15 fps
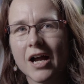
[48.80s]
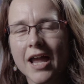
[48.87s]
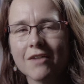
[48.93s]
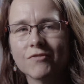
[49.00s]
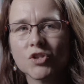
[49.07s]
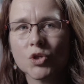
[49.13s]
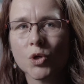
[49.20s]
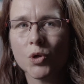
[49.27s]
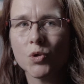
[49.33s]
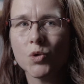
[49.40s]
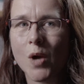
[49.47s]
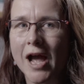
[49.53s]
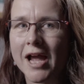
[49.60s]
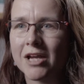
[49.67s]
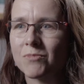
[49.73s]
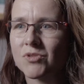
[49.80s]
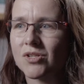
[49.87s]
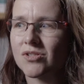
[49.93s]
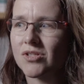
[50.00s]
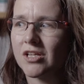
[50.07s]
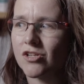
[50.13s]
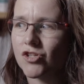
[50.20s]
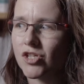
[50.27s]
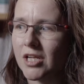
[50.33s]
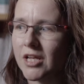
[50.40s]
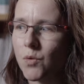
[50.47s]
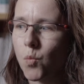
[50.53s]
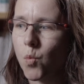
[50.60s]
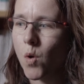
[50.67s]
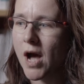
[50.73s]
I have two aims
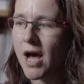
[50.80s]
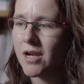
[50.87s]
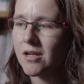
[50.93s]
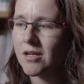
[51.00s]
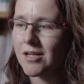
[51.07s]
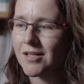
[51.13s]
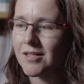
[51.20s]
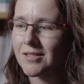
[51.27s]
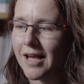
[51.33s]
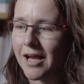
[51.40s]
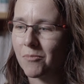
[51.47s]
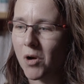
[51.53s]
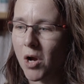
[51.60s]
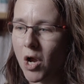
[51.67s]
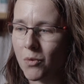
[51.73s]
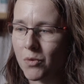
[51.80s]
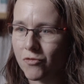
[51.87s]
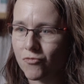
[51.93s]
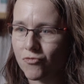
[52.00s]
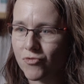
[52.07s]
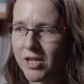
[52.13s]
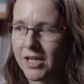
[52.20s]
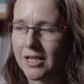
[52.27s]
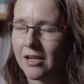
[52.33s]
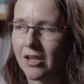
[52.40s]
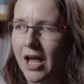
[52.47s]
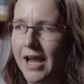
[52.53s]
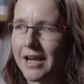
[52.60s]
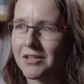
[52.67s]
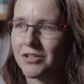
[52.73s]
essentially. One is I would really
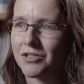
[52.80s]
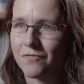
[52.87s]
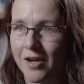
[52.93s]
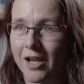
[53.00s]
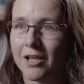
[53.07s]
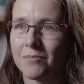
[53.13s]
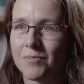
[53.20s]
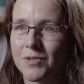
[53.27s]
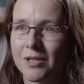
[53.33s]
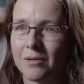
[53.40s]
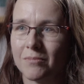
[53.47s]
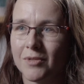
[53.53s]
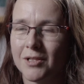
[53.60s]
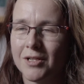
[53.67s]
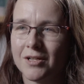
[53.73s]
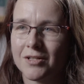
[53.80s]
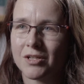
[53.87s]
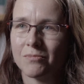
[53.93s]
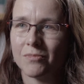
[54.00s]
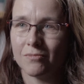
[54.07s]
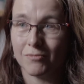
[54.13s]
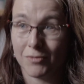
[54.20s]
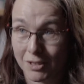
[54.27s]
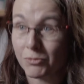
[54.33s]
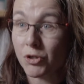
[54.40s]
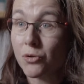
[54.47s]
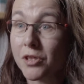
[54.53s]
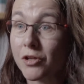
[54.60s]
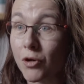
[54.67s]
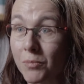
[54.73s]
like to develop some
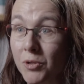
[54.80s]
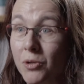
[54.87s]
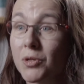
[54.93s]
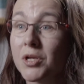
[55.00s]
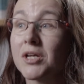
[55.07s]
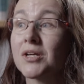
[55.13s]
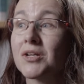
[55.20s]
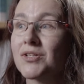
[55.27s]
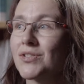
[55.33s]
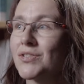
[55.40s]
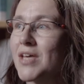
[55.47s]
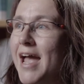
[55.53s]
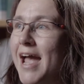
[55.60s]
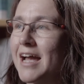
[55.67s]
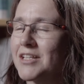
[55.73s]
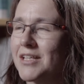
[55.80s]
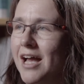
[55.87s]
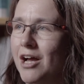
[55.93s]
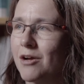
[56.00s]
new therapeutics that